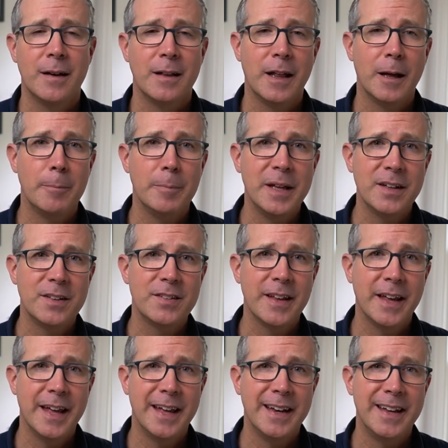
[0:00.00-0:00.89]
That being
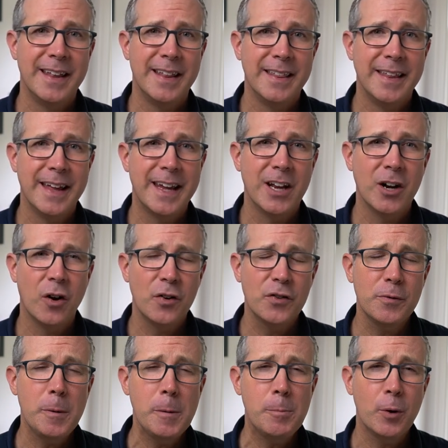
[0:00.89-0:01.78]
said, they can
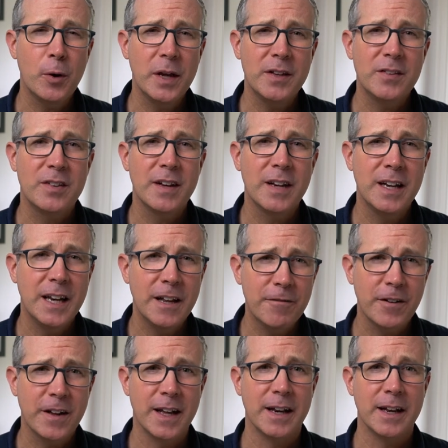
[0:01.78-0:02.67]
also be pretty
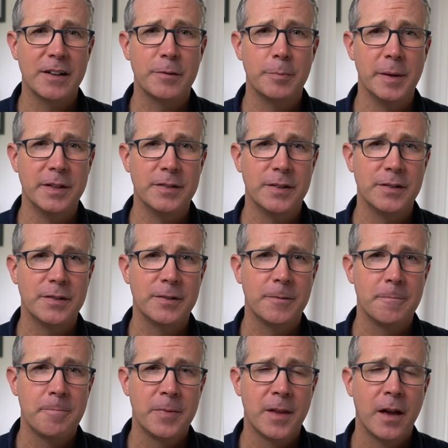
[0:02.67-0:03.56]
significant expenses,
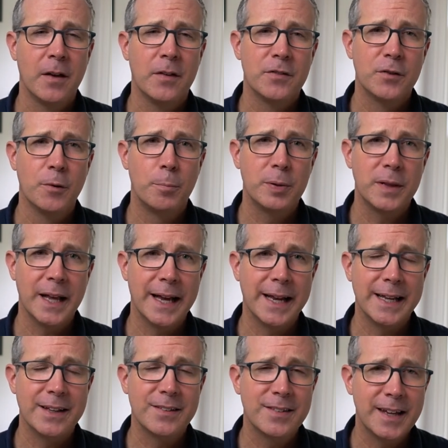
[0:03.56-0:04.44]
so
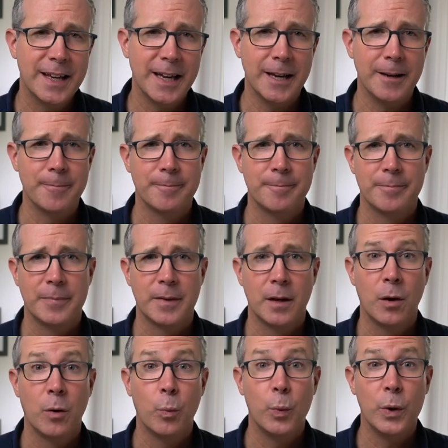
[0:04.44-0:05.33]
planning is key.
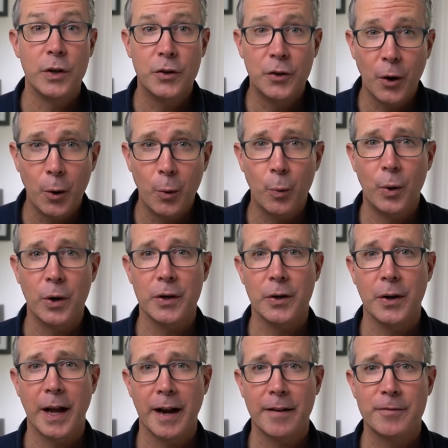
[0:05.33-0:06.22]
We don't want
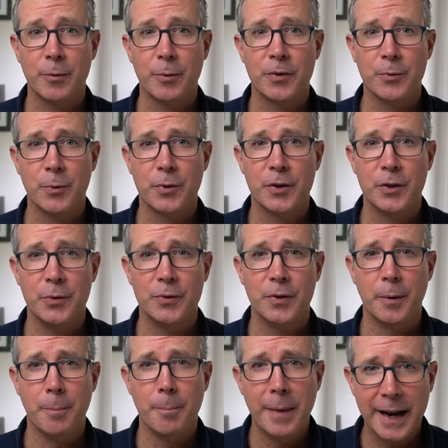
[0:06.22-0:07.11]
you to have to resort to
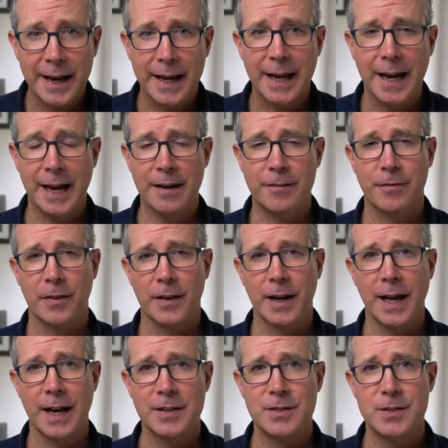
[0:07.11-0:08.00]
using Medicaid for the
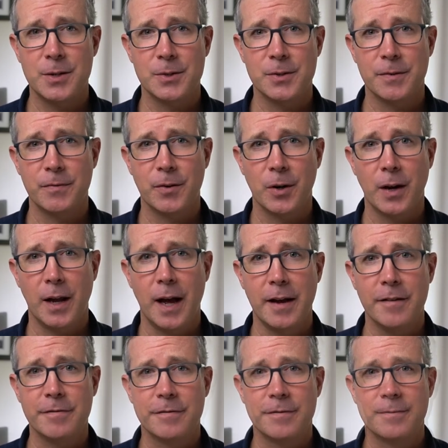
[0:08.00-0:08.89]
last years of your
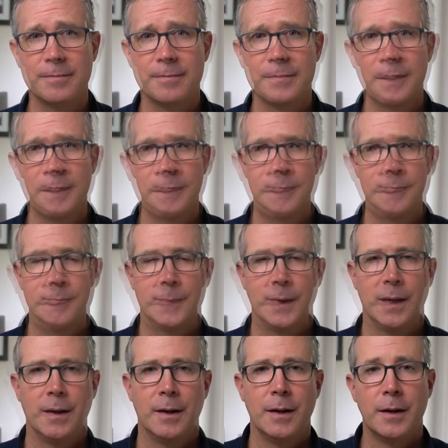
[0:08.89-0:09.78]
life.
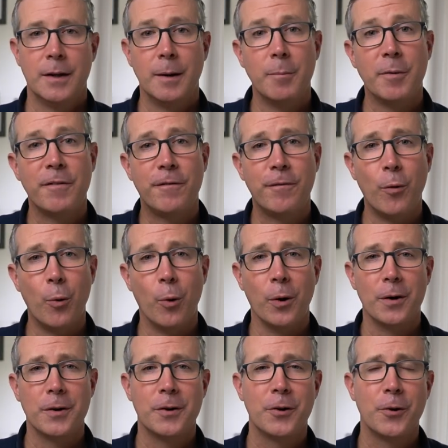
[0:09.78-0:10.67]
Number
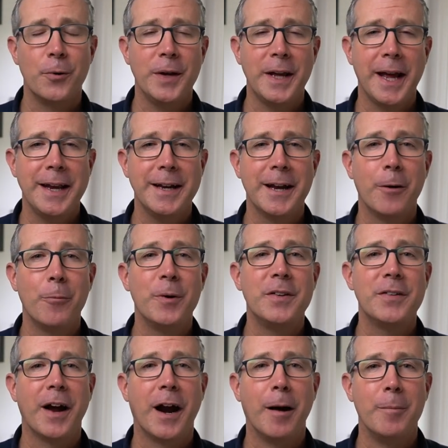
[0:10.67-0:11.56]
four, create a
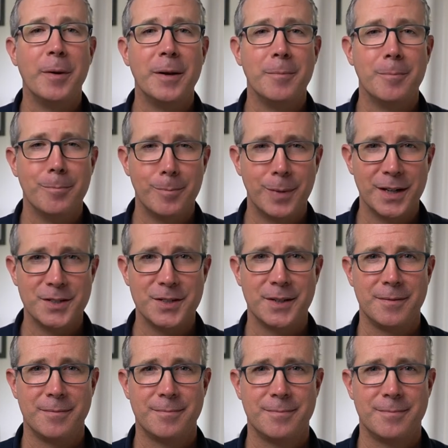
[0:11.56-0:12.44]
retirement budget.